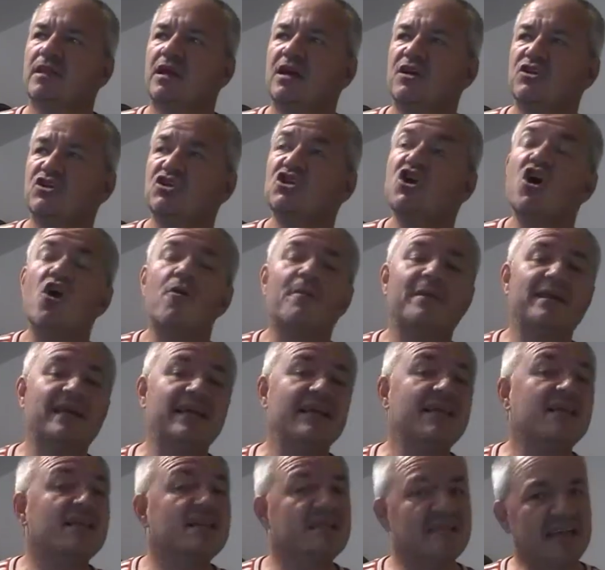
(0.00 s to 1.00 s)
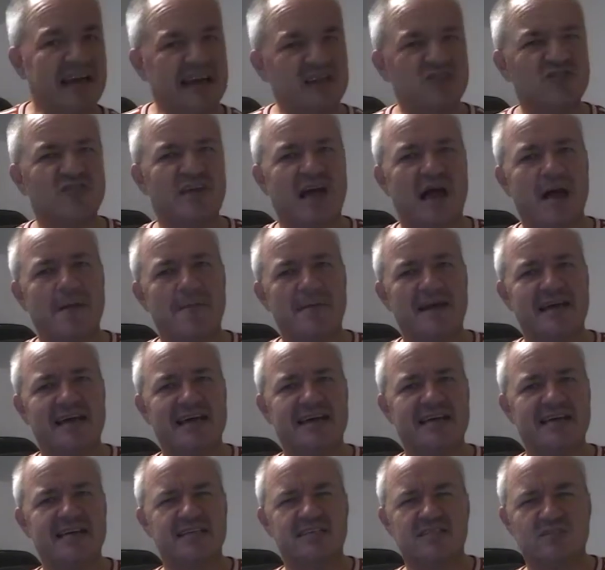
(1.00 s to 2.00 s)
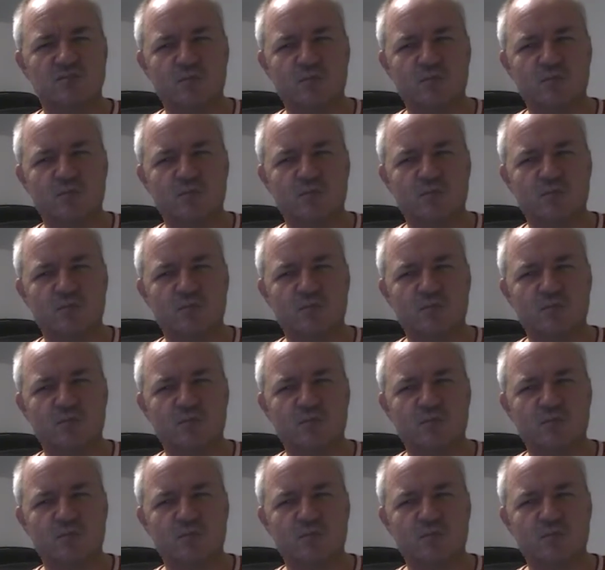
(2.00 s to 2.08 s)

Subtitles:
Germany, they do their beers.